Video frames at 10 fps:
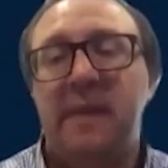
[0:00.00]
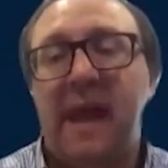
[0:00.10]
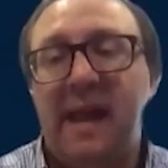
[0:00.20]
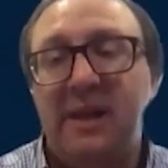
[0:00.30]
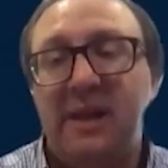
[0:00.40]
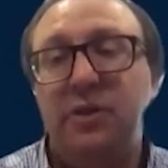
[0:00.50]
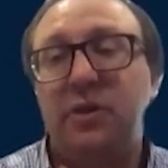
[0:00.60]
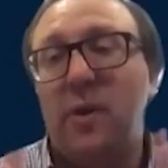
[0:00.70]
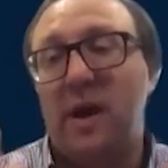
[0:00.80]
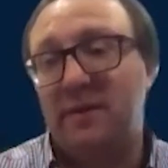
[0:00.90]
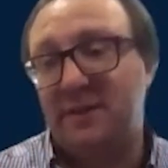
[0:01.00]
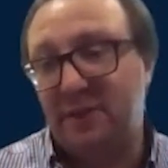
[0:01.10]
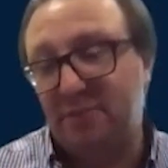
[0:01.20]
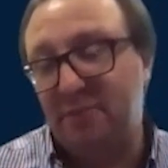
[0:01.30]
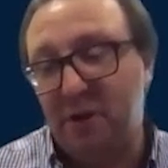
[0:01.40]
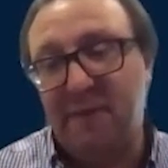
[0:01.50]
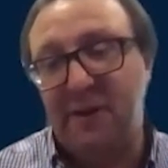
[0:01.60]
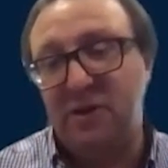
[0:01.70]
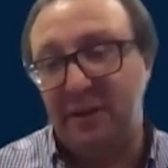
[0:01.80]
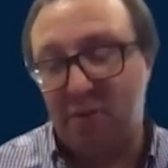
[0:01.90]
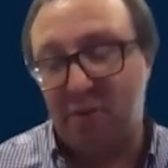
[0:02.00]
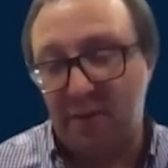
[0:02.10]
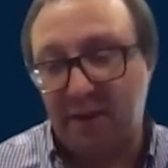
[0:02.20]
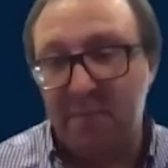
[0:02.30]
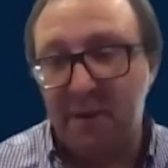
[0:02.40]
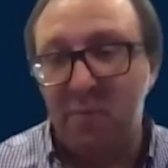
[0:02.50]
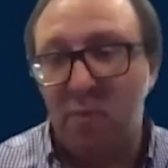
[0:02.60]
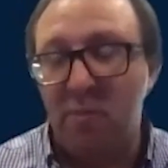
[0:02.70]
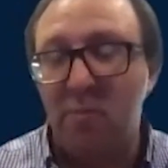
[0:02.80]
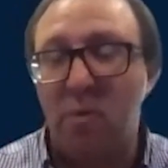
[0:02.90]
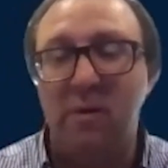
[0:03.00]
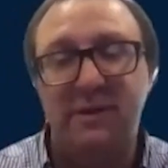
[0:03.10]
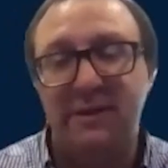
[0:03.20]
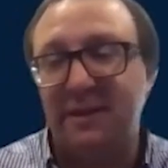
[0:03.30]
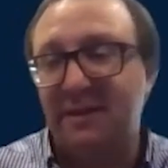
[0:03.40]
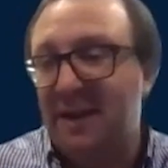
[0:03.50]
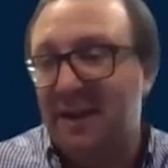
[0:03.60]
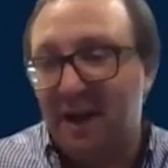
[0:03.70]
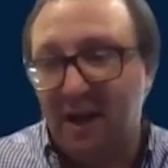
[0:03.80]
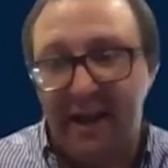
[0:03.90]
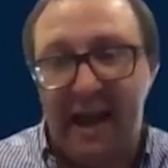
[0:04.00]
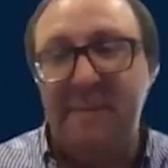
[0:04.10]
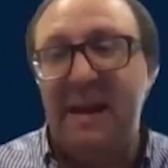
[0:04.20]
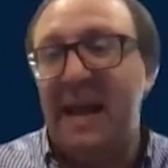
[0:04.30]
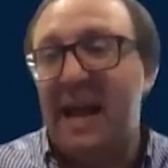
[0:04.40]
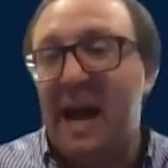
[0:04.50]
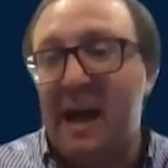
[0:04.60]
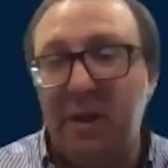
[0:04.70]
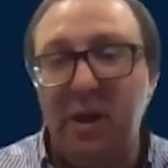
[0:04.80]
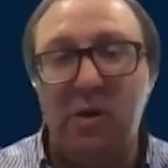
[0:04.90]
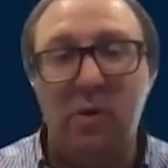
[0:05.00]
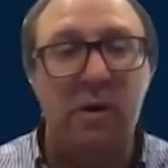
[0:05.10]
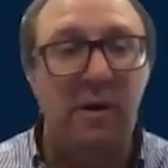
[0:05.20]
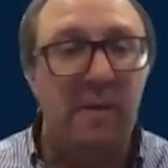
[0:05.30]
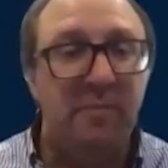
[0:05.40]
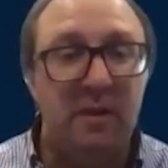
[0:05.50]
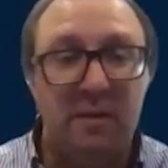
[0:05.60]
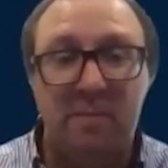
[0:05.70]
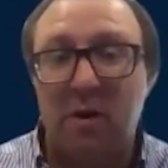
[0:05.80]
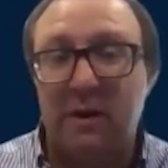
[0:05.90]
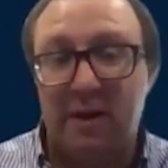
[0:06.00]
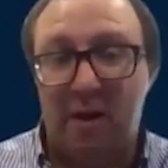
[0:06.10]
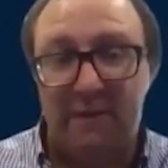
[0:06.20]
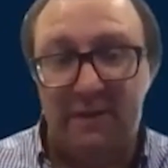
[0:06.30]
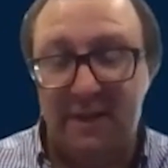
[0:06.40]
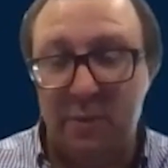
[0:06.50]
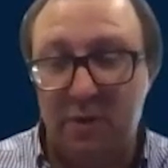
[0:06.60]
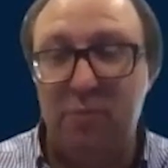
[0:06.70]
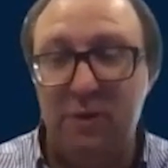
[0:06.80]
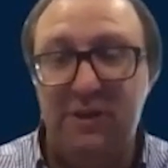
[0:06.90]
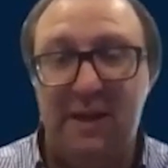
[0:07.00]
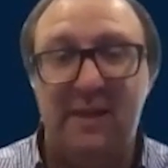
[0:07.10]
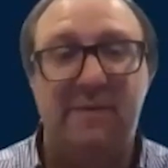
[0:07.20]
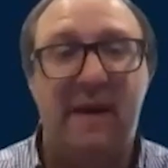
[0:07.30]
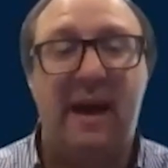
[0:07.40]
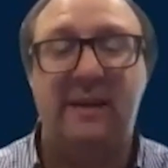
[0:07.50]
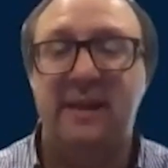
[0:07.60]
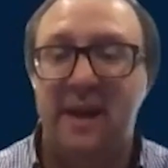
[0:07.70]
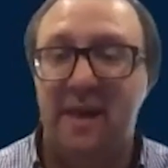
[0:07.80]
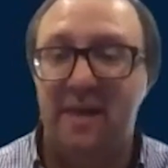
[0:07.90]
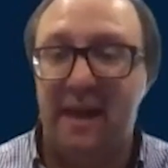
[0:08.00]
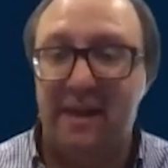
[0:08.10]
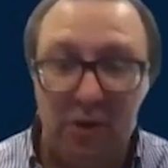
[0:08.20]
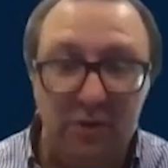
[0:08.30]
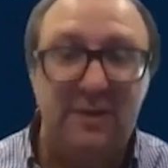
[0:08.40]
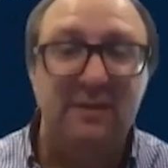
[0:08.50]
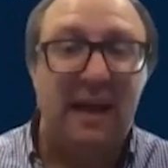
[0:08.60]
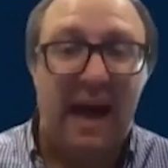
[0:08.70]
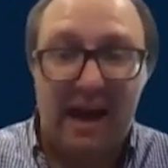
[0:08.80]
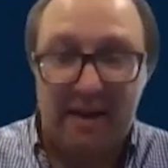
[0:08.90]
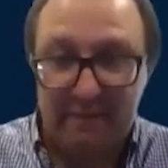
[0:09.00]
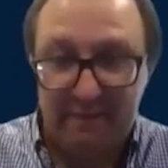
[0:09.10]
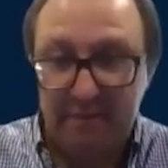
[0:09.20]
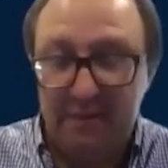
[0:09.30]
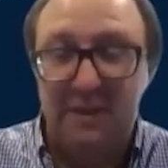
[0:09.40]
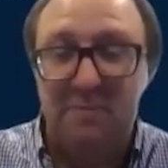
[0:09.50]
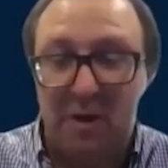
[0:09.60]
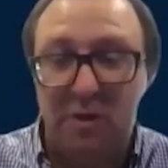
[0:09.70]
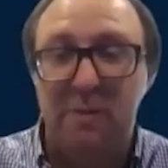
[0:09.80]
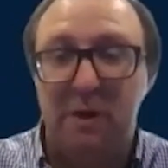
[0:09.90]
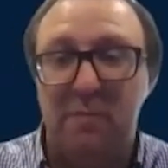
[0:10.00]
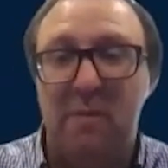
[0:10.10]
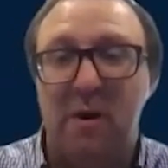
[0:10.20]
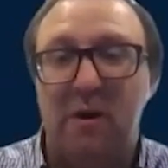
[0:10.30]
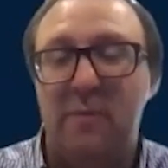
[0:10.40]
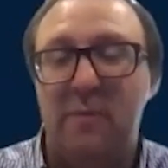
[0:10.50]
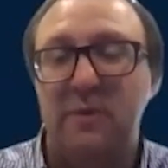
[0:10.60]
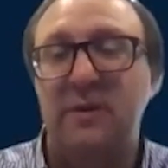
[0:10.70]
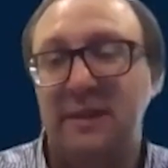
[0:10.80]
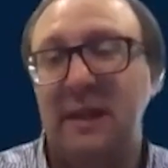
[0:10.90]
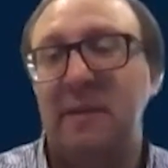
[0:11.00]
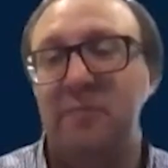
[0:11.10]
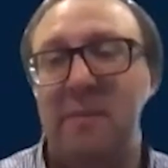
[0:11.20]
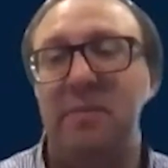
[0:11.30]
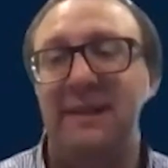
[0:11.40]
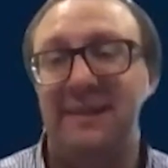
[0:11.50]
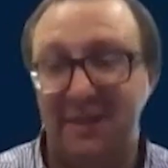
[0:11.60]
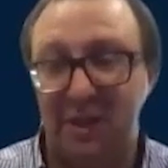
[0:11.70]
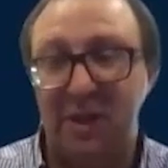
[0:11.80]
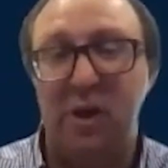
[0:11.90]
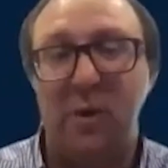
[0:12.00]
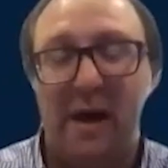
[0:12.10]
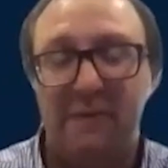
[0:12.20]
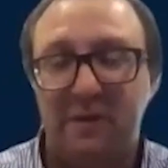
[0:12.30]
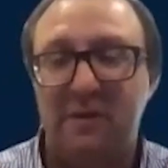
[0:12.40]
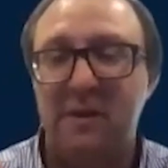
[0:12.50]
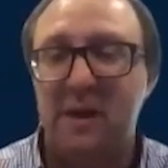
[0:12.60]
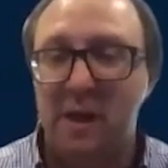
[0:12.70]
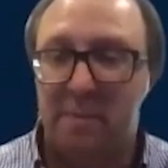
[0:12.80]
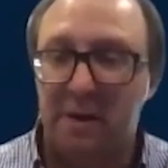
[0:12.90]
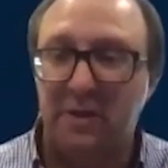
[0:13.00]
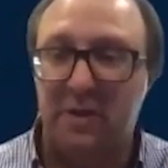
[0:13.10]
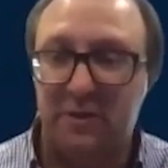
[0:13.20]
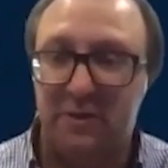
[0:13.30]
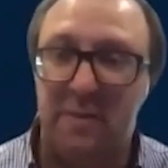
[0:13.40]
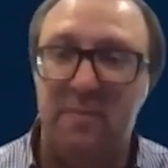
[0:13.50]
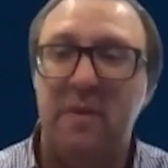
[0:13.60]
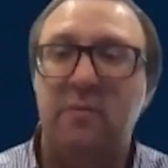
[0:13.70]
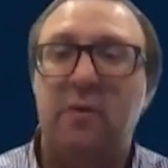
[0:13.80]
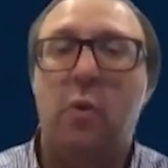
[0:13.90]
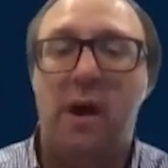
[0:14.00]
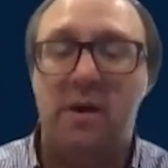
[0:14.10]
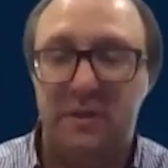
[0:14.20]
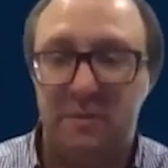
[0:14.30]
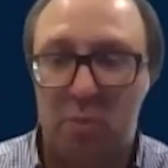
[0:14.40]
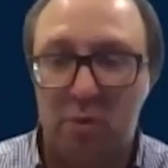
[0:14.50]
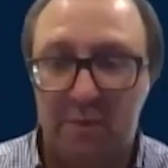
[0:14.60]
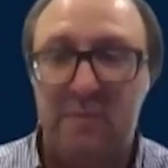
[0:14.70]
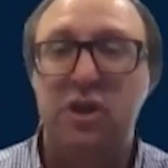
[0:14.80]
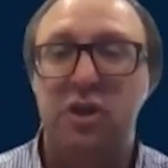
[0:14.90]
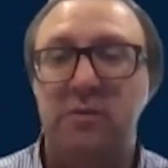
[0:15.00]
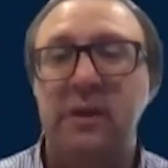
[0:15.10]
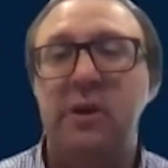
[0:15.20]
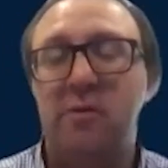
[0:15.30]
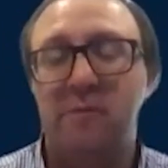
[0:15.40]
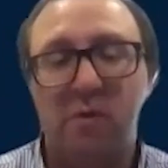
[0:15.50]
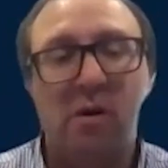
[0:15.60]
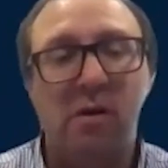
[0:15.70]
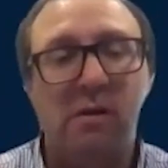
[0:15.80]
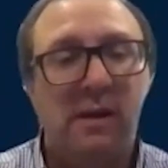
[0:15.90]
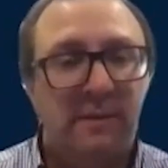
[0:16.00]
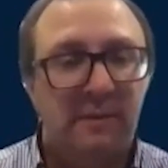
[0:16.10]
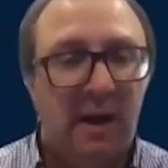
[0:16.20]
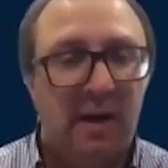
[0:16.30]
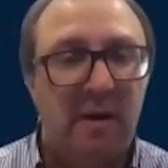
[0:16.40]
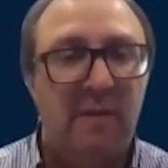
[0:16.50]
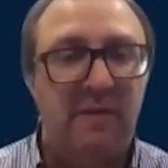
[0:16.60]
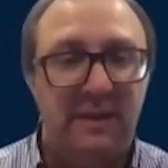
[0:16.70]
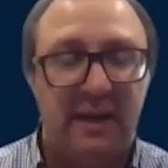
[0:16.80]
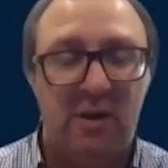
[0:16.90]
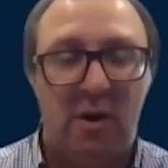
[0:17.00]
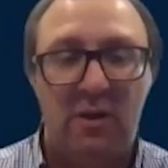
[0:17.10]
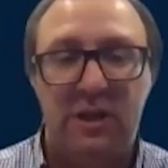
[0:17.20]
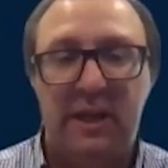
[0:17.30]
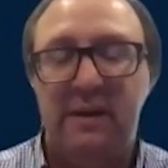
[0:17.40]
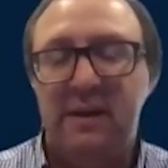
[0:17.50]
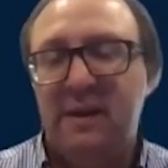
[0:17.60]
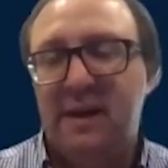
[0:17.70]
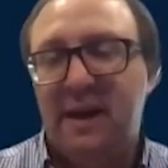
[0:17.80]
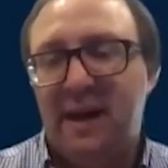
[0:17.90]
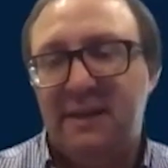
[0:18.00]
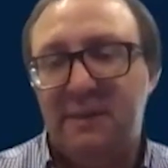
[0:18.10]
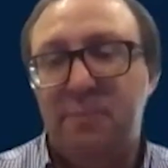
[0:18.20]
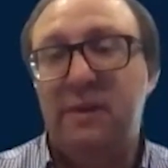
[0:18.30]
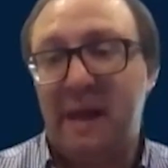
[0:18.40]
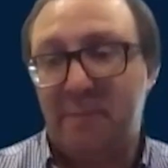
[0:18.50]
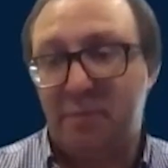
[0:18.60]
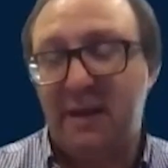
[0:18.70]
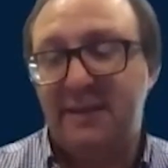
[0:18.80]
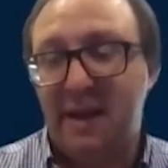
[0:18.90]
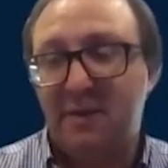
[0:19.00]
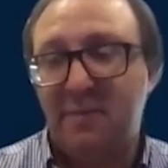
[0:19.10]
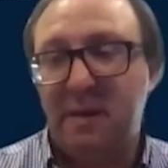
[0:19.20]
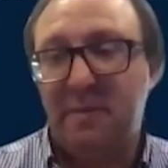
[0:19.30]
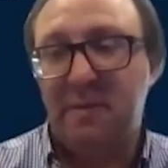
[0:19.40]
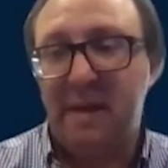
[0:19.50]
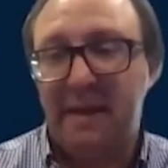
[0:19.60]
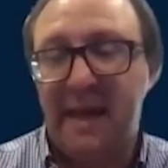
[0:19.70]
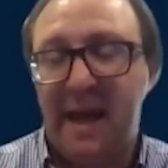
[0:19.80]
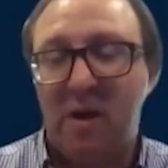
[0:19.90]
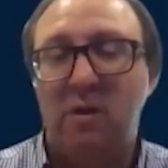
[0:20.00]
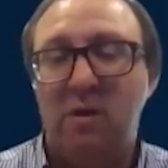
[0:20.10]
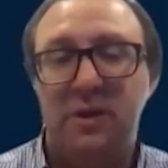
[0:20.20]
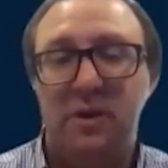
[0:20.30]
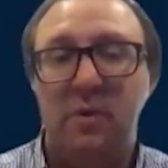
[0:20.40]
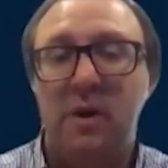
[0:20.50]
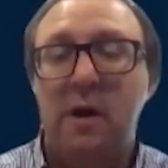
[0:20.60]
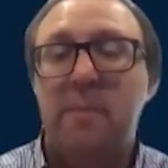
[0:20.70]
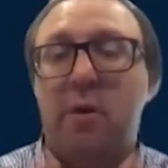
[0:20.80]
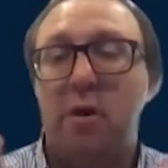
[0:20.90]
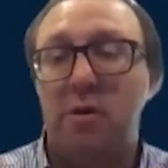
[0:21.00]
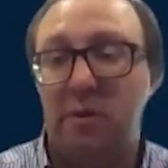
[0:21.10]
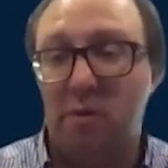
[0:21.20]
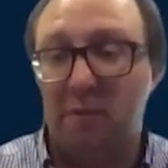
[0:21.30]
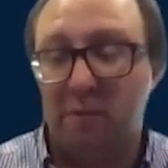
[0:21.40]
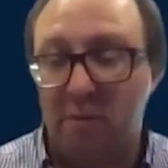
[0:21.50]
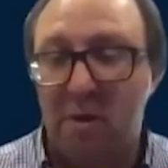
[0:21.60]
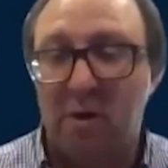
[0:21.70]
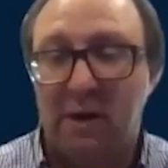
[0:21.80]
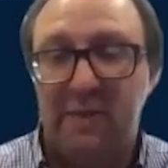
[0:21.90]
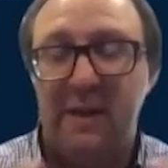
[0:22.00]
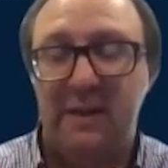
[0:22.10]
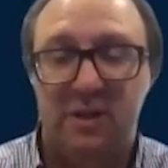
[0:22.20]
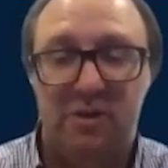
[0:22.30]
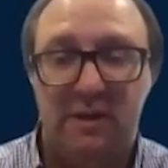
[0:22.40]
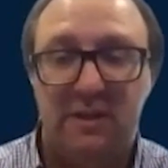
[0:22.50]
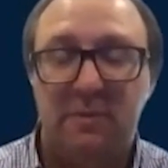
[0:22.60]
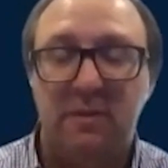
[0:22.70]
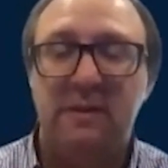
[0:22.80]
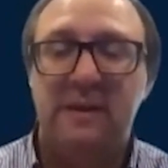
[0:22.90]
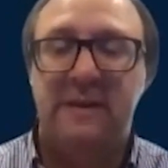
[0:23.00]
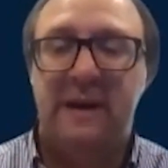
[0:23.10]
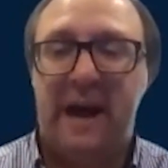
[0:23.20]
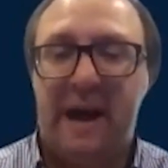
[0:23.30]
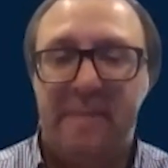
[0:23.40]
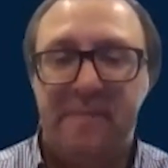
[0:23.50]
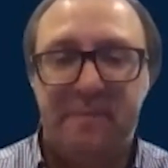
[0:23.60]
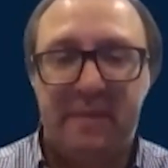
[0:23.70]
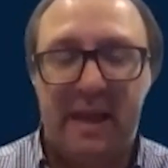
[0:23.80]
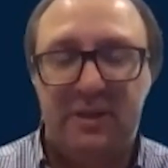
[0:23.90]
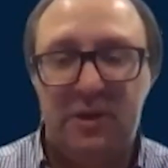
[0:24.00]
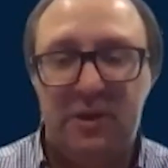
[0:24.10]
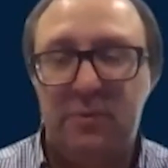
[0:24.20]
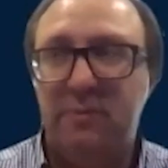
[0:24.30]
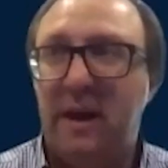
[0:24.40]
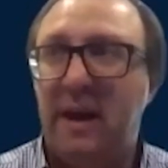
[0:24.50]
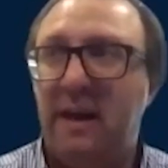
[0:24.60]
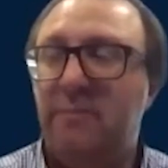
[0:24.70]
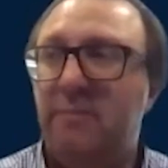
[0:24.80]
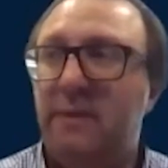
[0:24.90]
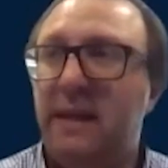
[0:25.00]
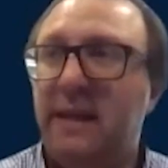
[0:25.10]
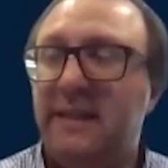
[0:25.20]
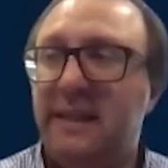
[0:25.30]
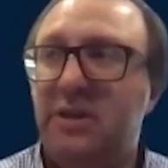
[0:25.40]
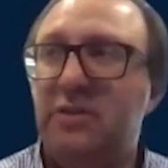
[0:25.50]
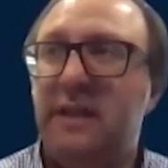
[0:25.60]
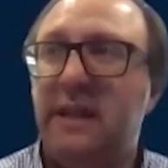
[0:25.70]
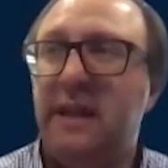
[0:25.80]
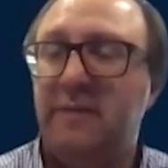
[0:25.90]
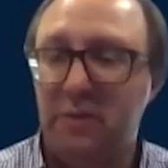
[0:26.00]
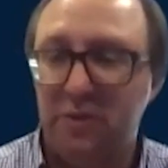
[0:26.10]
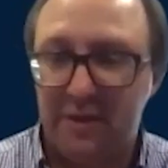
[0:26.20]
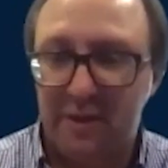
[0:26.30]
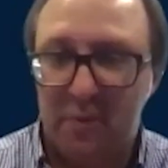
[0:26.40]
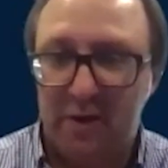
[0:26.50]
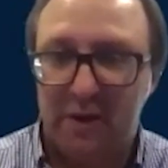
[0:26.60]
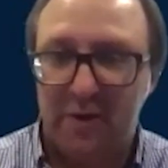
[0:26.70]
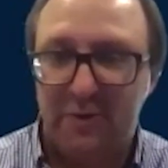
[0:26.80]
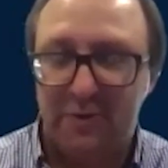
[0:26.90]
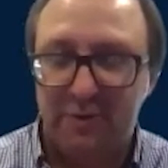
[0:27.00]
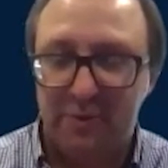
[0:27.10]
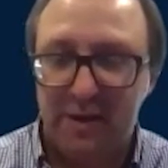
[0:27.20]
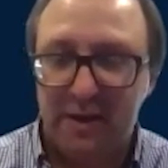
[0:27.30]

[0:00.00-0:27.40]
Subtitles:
And as you go out to eventually growing the company more and more to M&A IPO, the market obviously will appreciate the fact that you still have these much bigger market opportunities like red blood cells that you can go after, but it's also something that requires more of a maturing overall of the technology to bring that price down, to be able to make that also part of the overall market that is addressable. And so it's an interesting evolution that one goes through